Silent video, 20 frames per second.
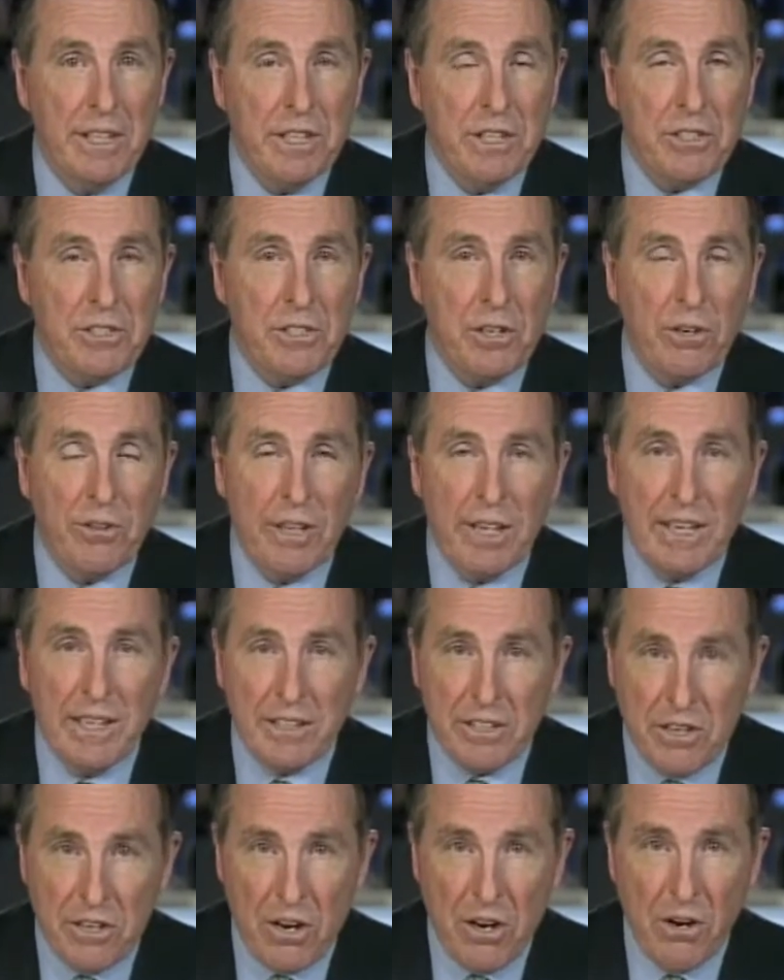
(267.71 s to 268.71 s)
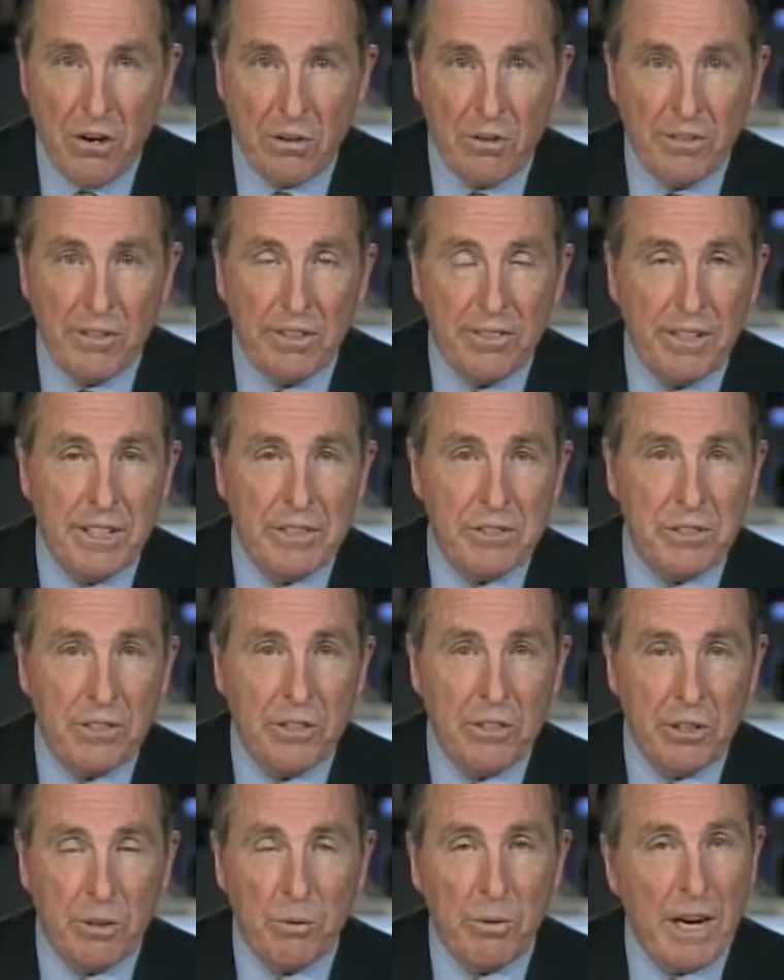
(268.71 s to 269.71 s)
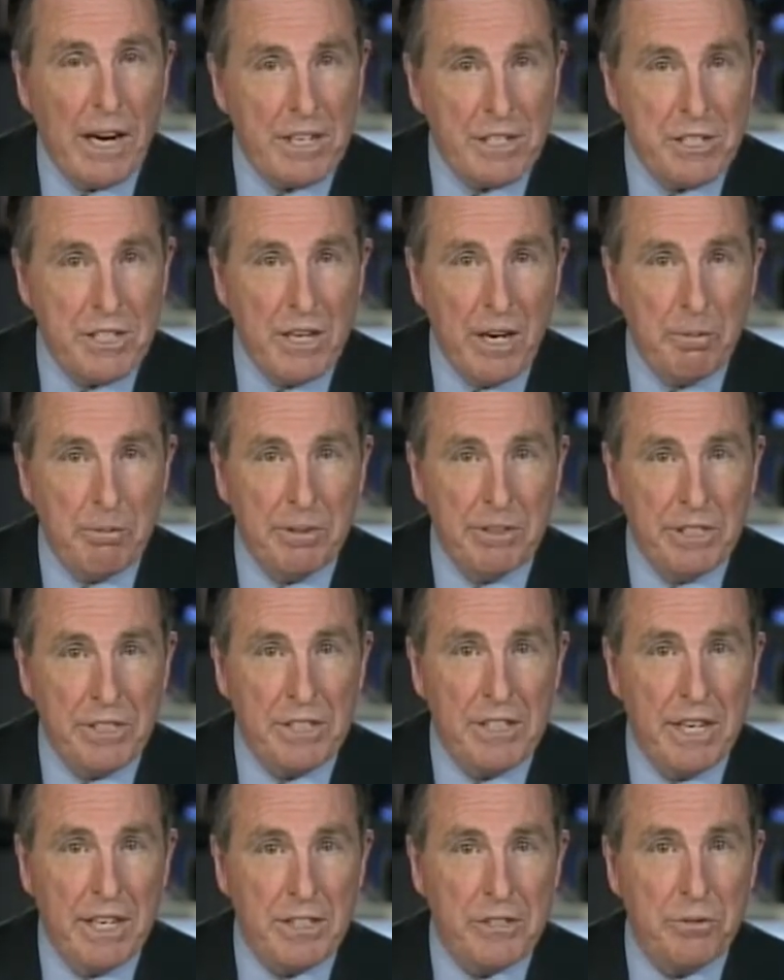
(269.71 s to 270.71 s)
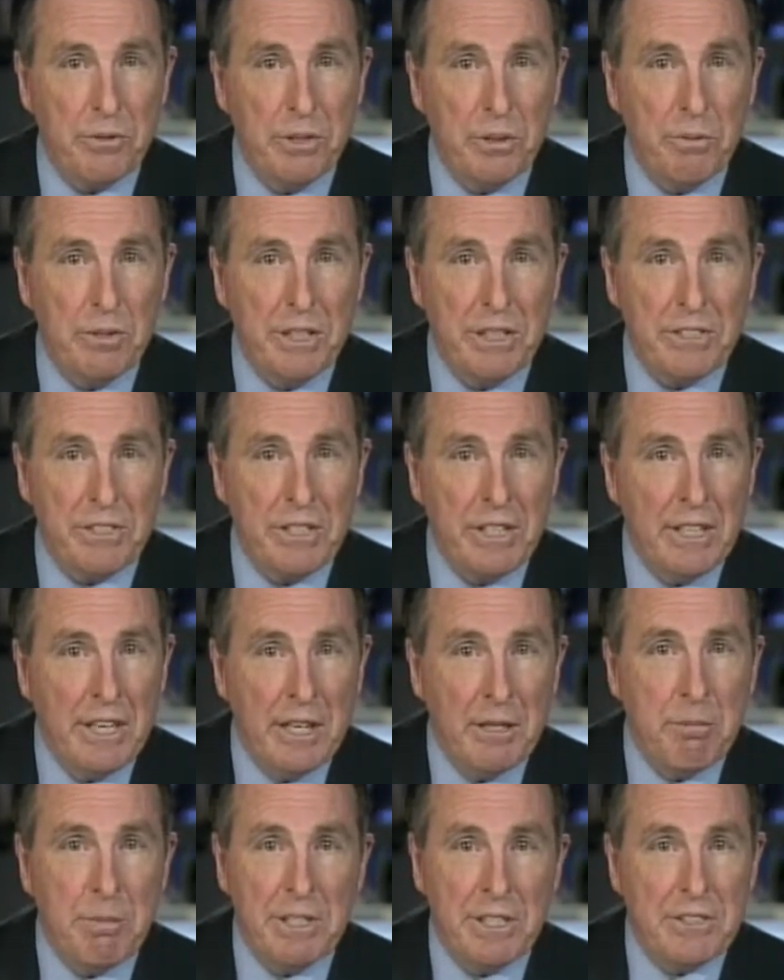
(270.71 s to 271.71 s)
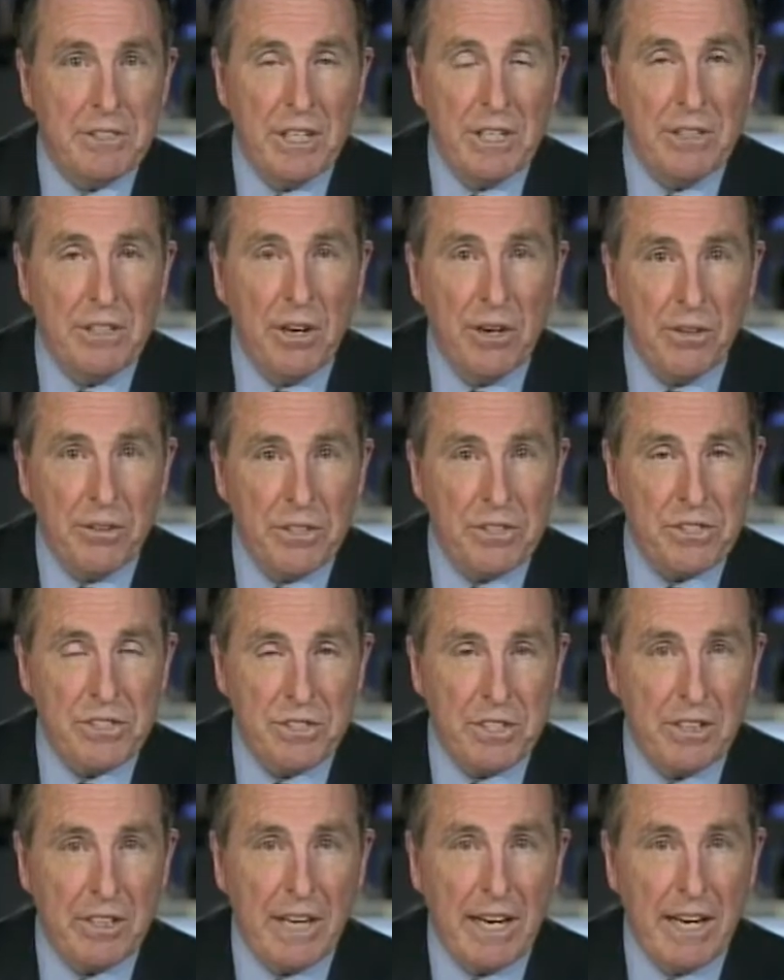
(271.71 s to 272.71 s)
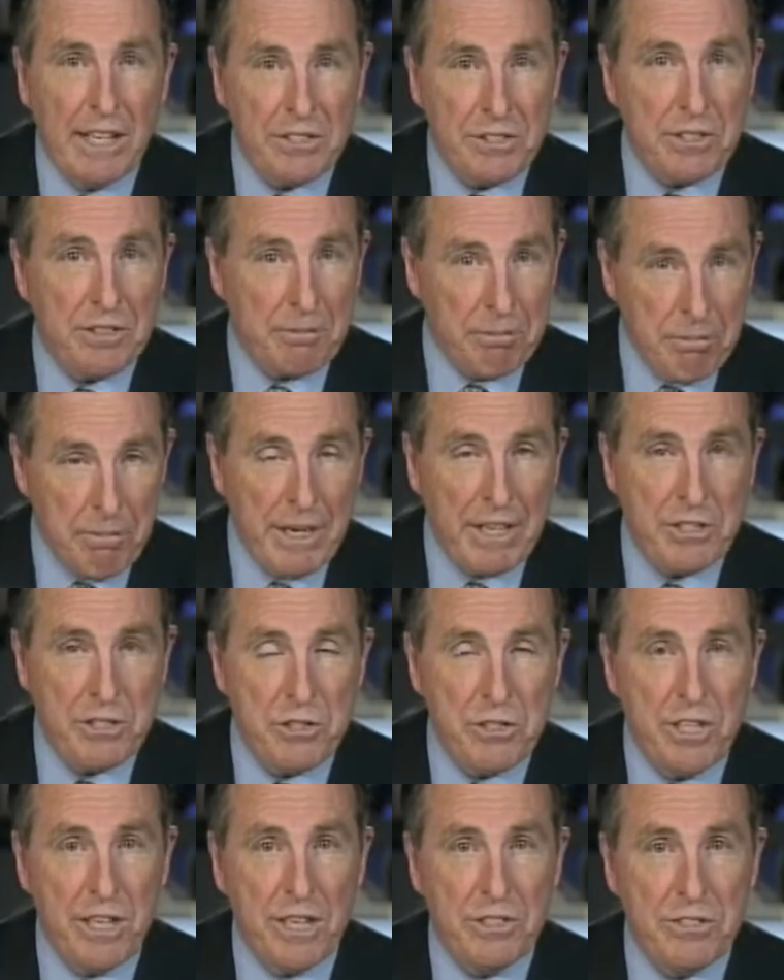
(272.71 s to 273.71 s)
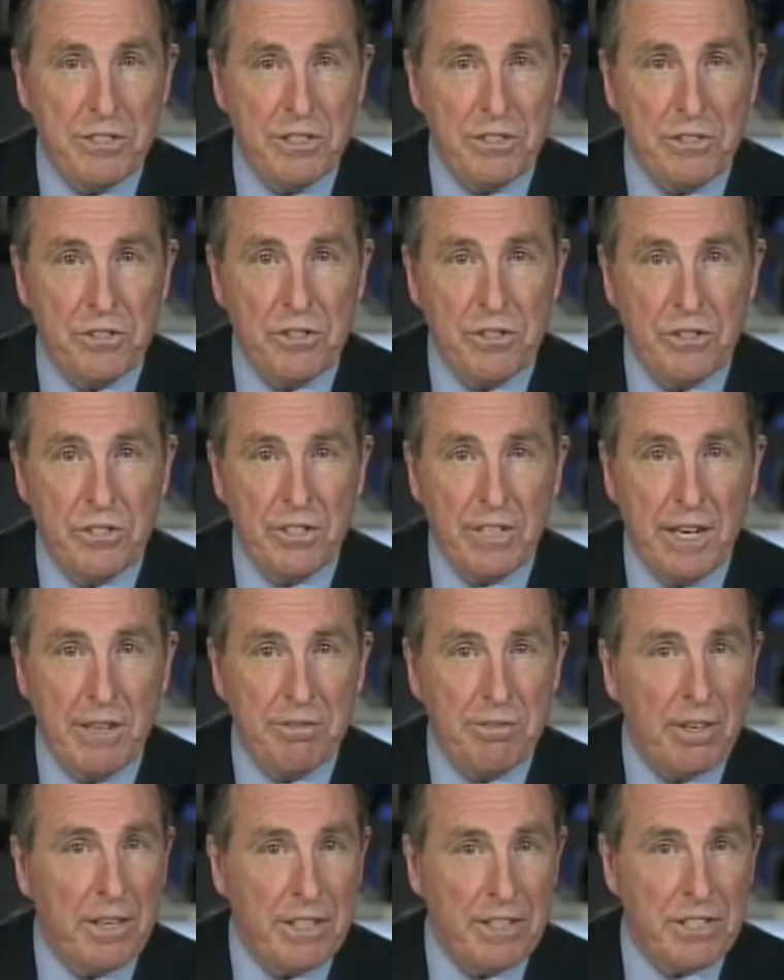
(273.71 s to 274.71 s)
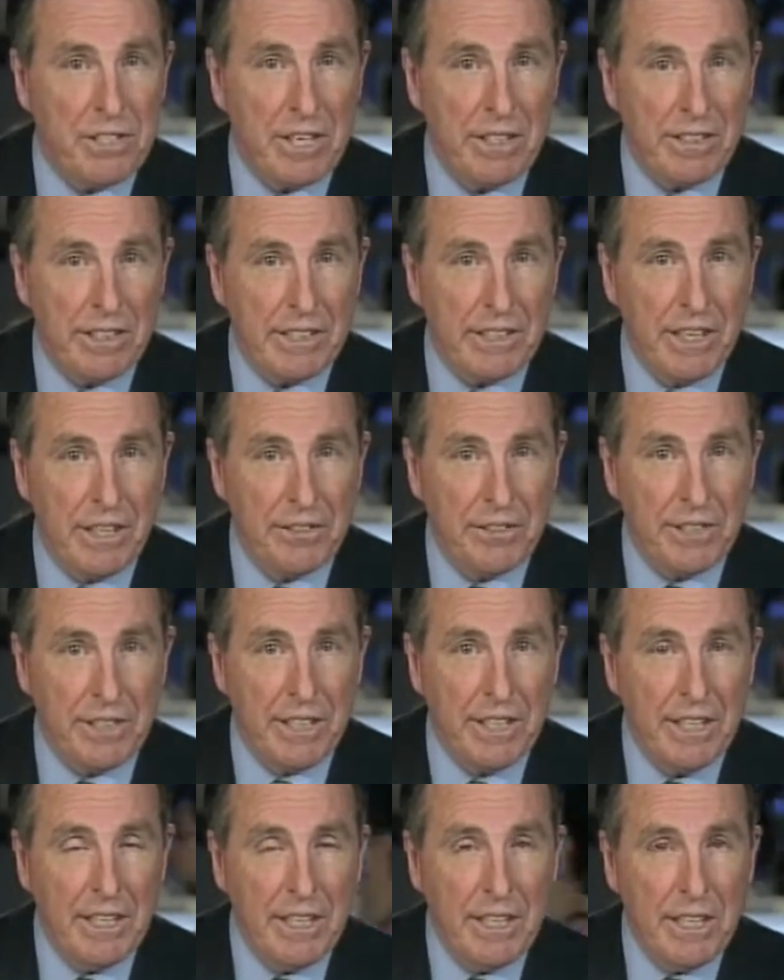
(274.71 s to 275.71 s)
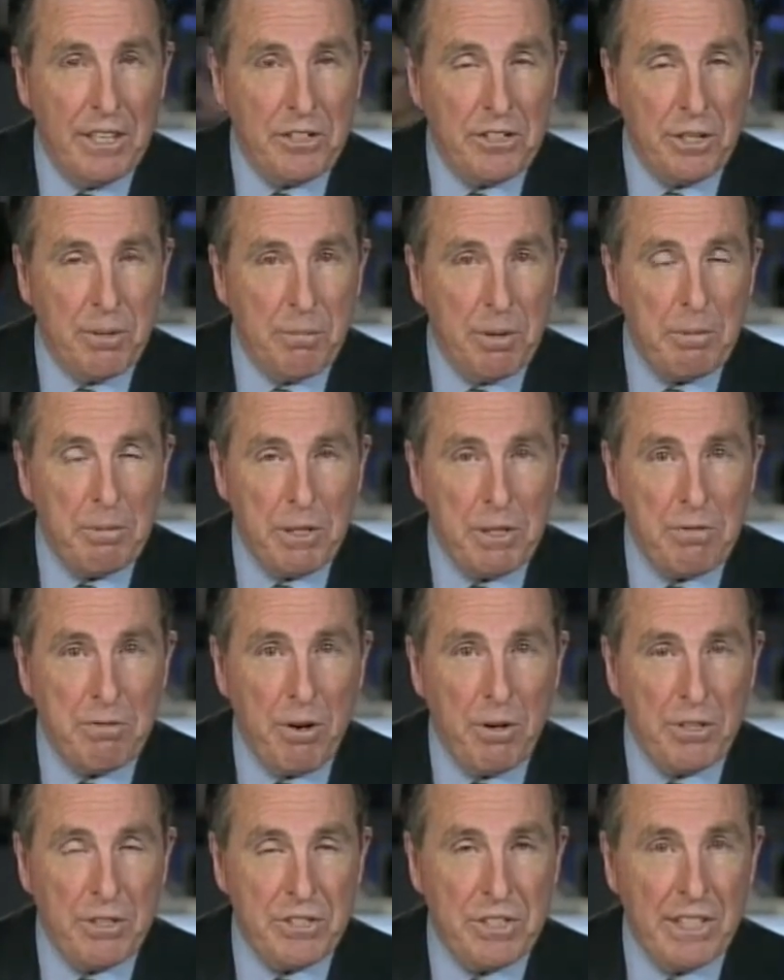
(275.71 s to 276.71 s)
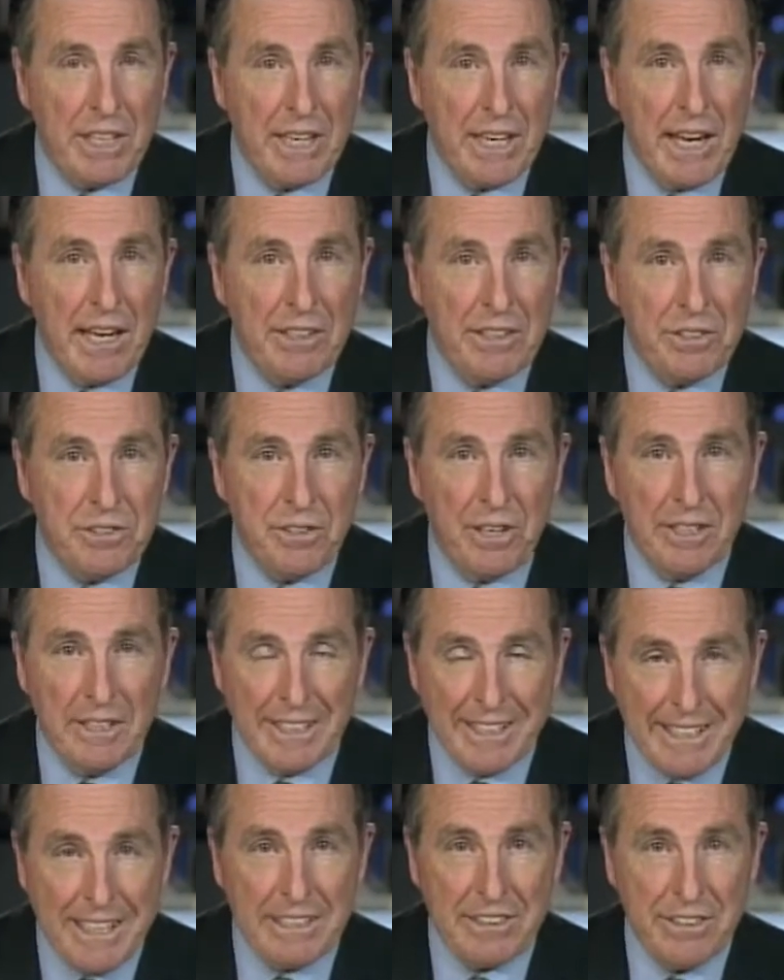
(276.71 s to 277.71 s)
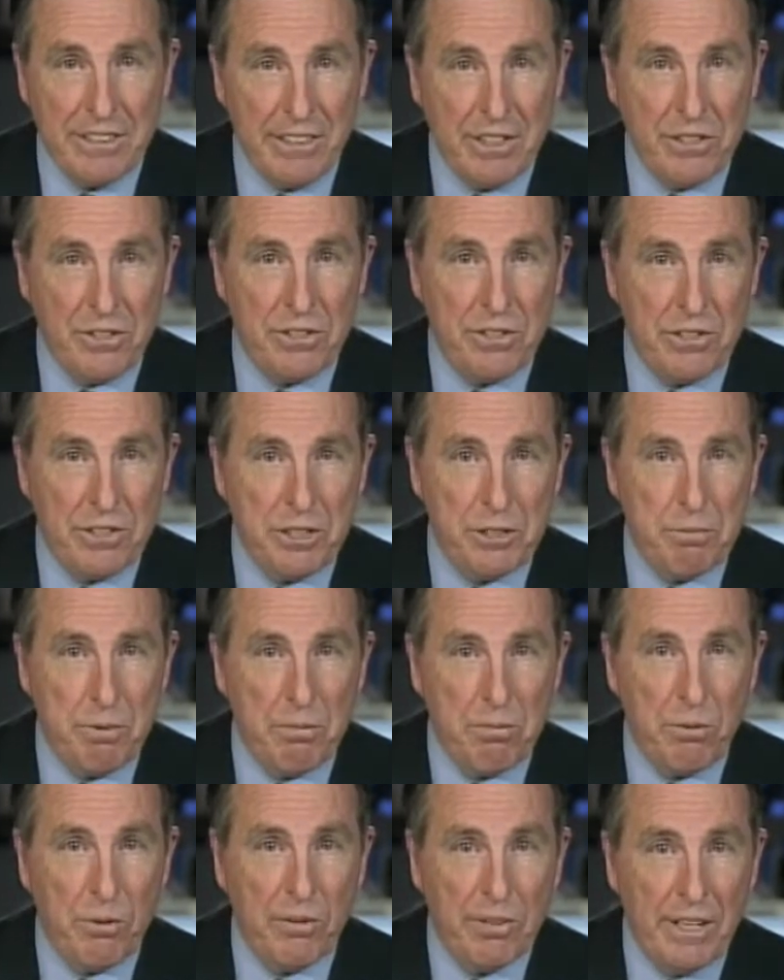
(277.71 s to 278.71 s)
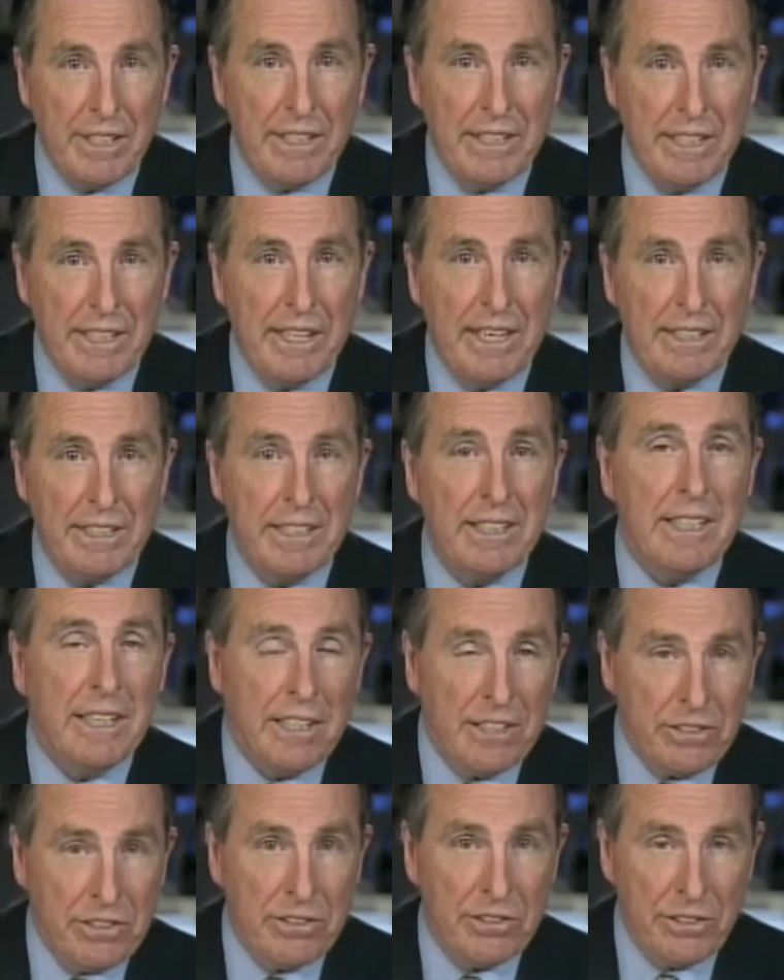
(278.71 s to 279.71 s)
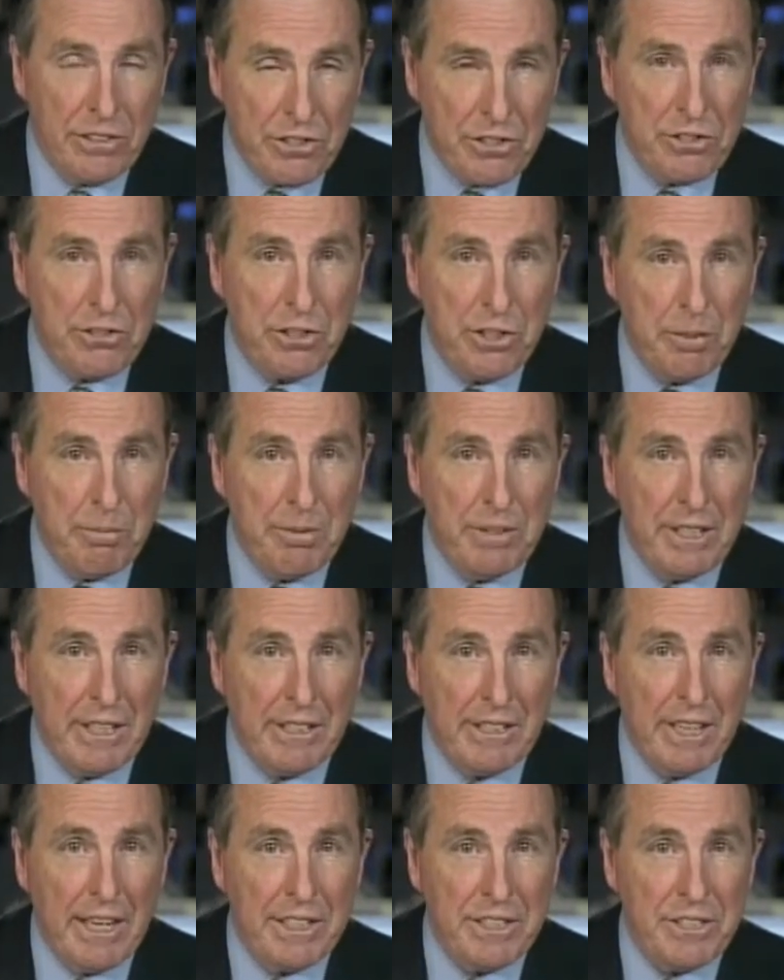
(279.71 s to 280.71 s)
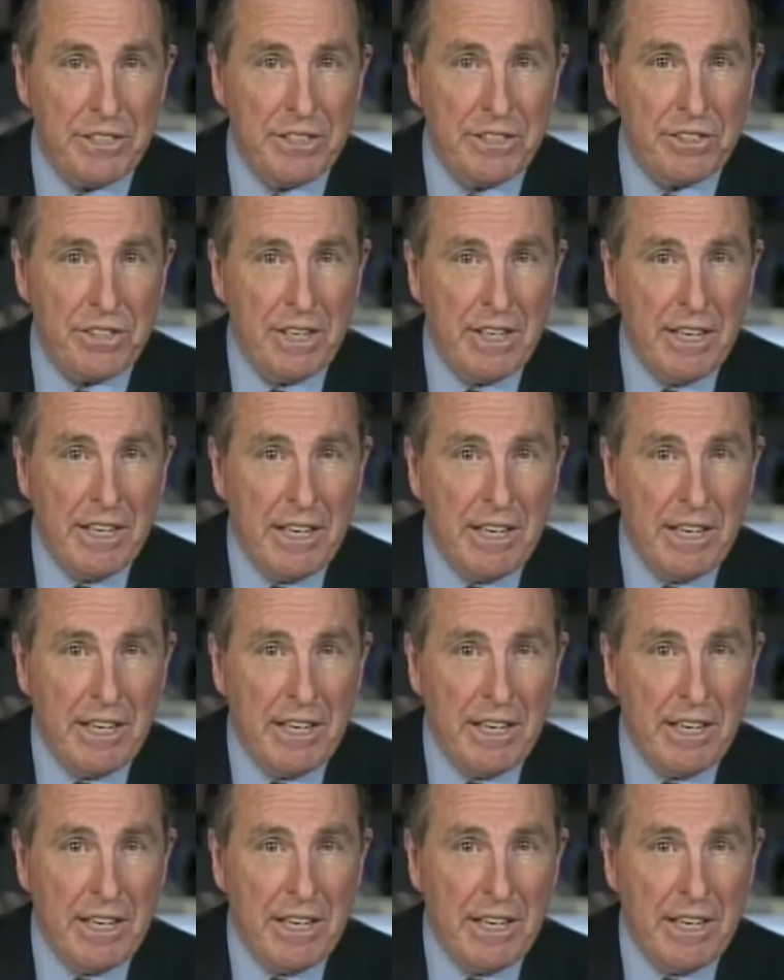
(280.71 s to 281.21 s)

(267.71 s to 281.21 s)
So they know that things are going to ratchet up in these next 3 weeks because they know this is the last best chance the insurgents have for unsettling the country. So they're pretty much focusing on how to try to get to the insurgents before they can get to disturb the elections.